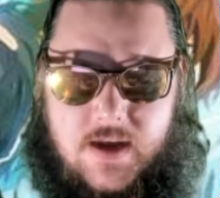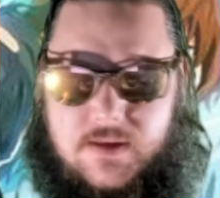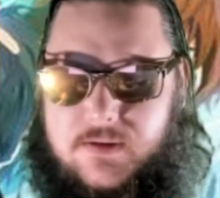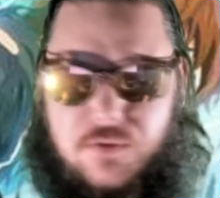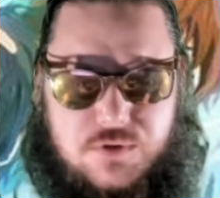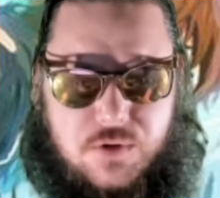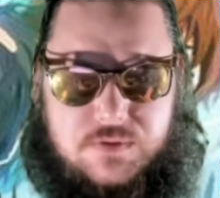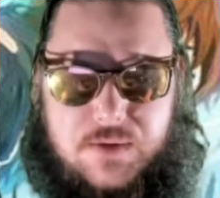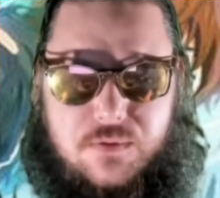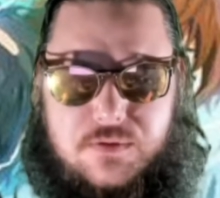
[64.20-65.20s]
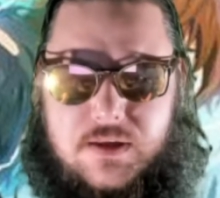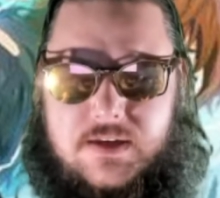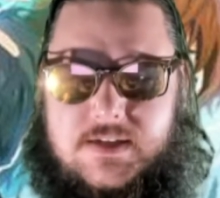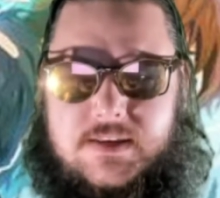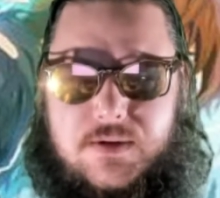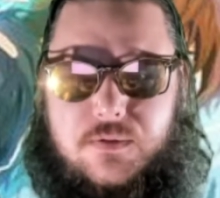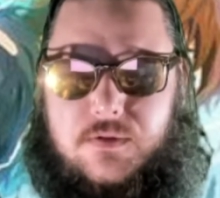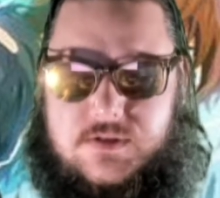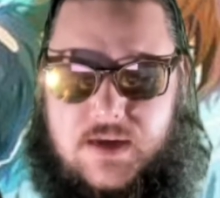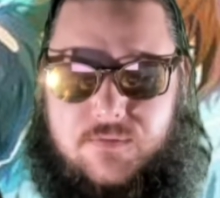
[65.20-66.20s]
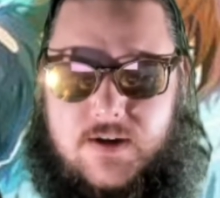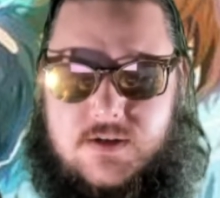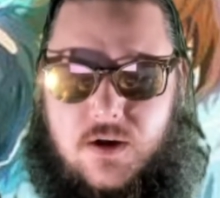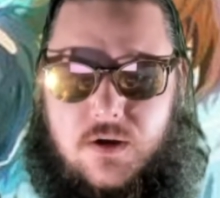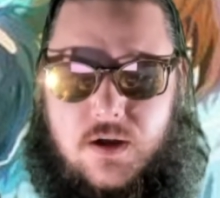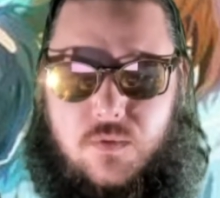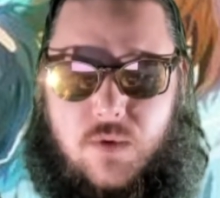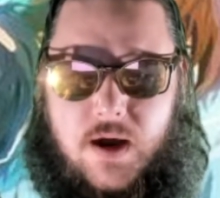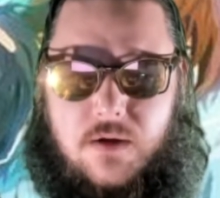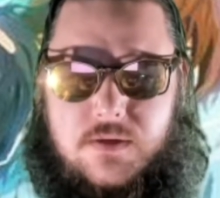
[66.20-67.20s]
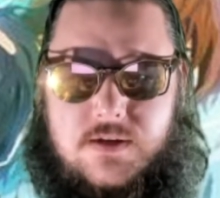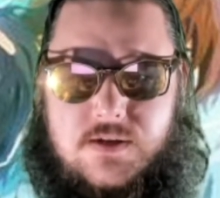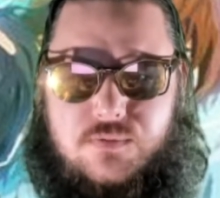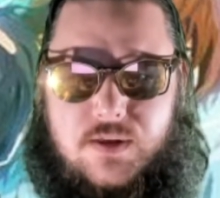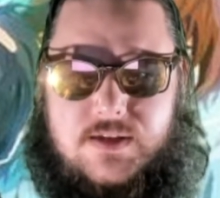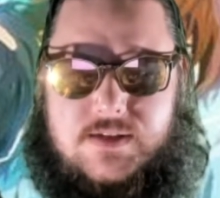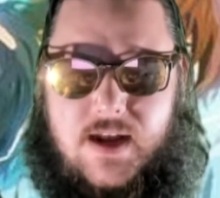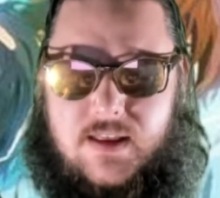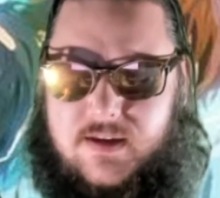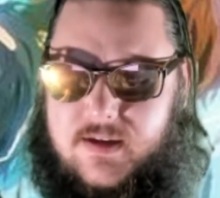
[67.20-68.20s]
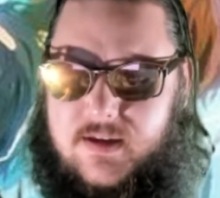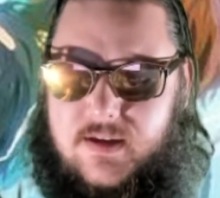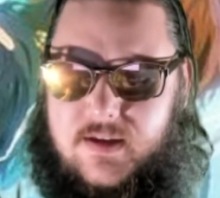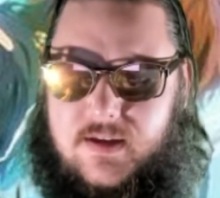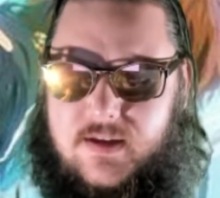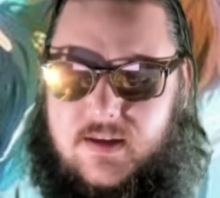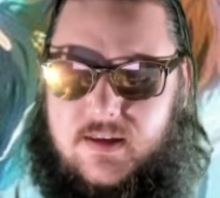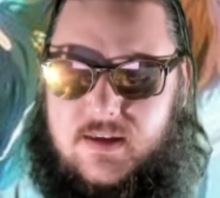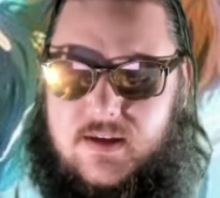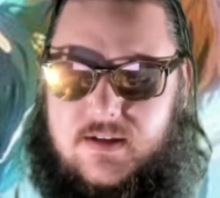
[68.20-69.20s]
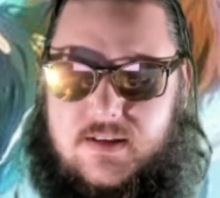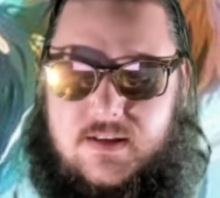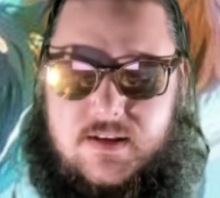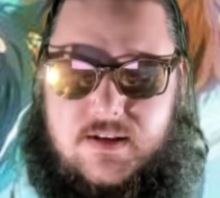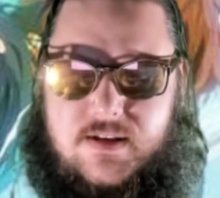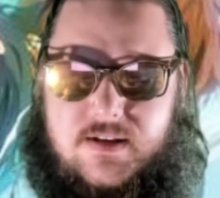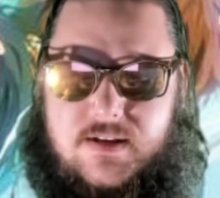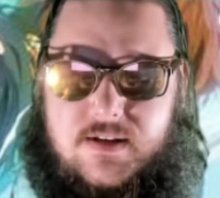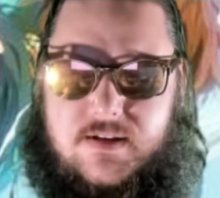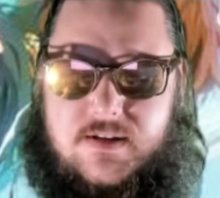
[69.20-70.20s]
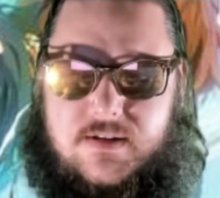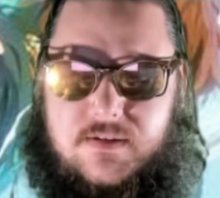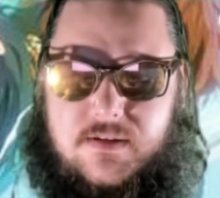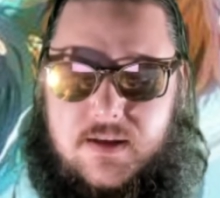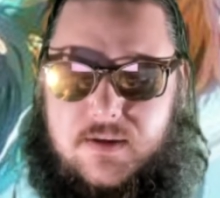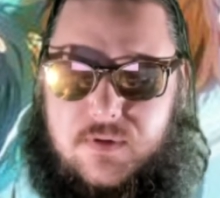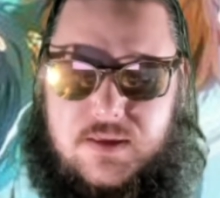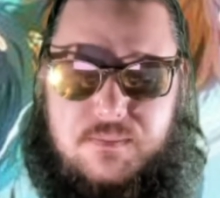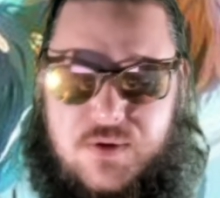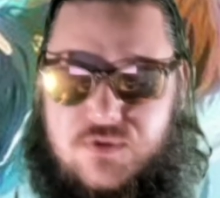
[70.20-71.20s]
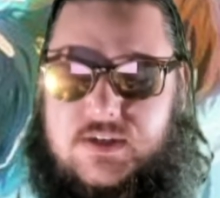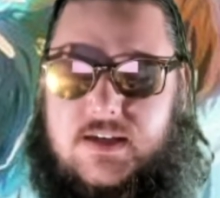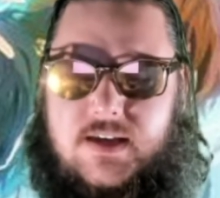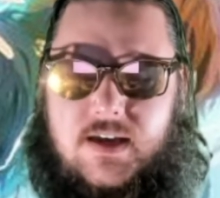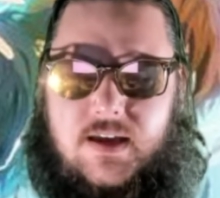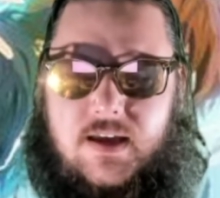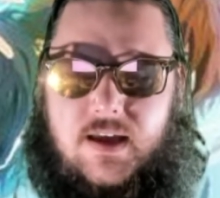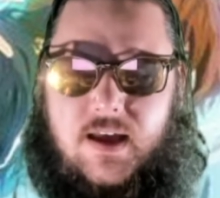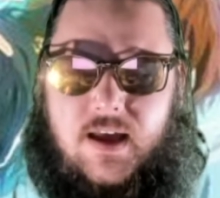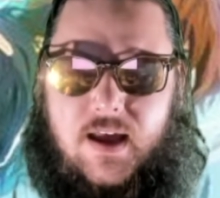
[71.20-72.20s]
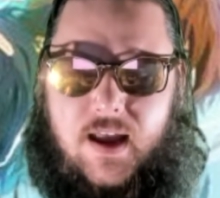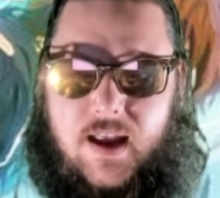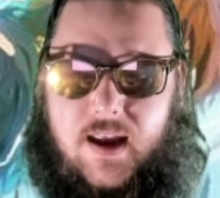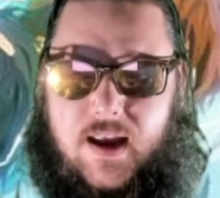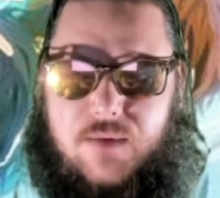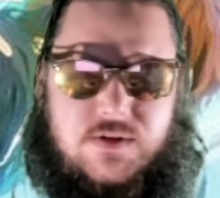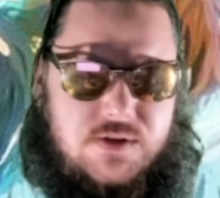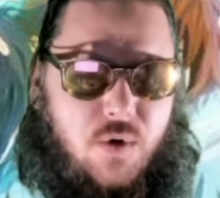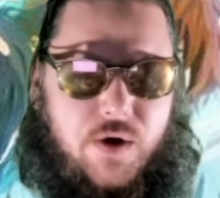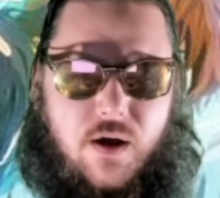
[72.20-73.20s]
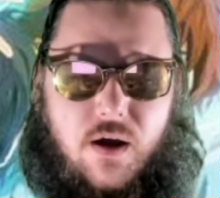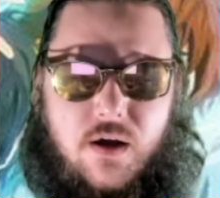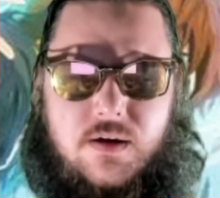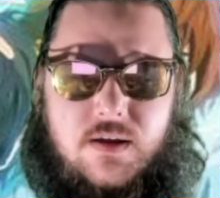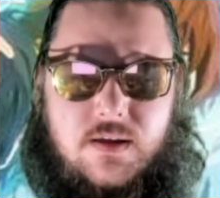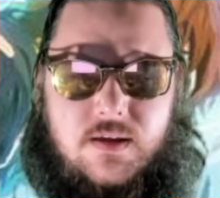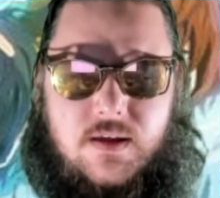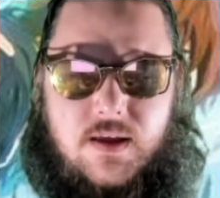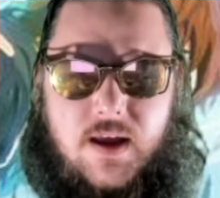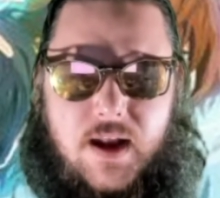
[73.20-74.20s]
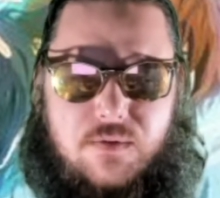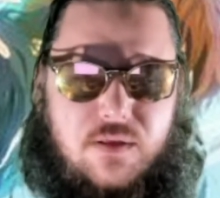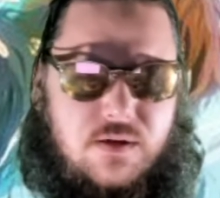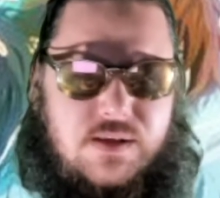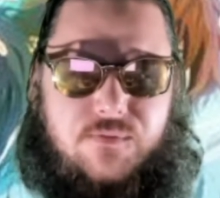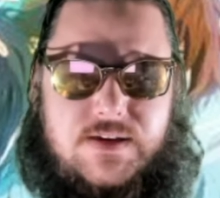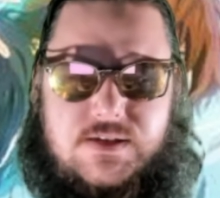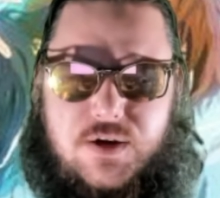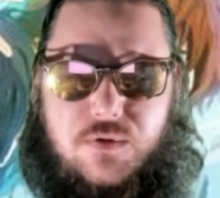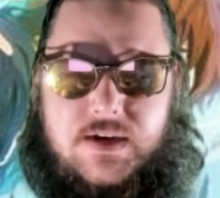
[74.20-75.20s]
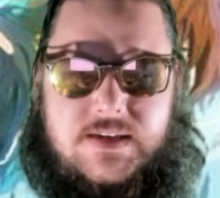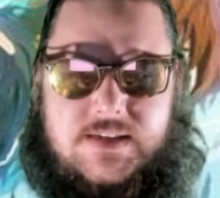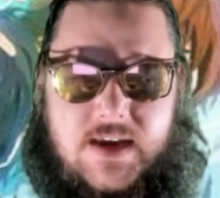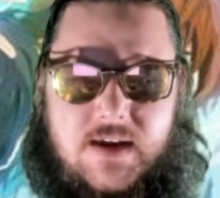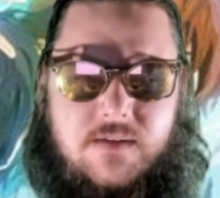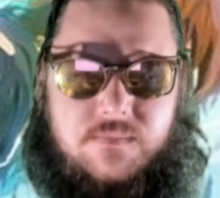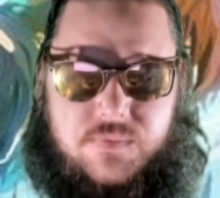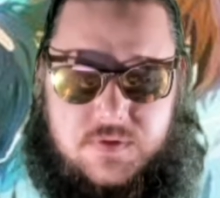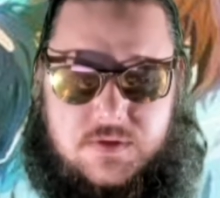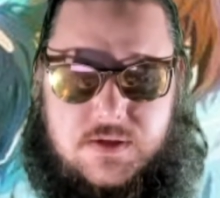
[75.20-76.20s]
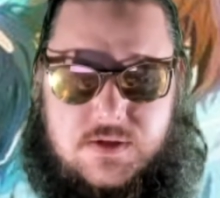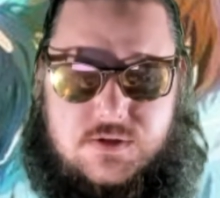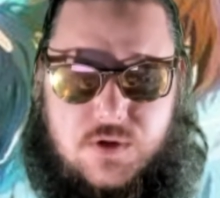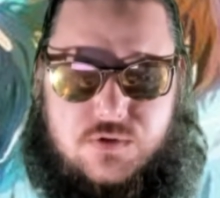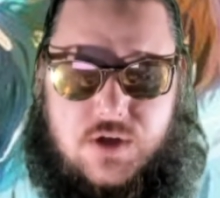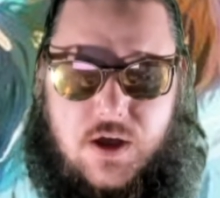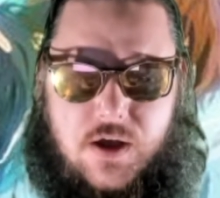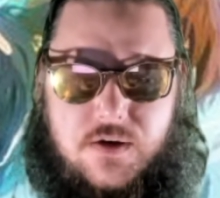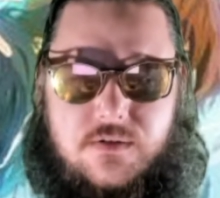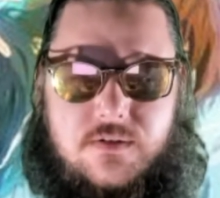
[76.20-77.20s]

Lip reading: Like, no joke, they will literally sit there, sad face, and go, wow, this is really sad. Like, yeah, like, with the music and what's going on and with the looks on the faces, you don't need to say, this is so sad.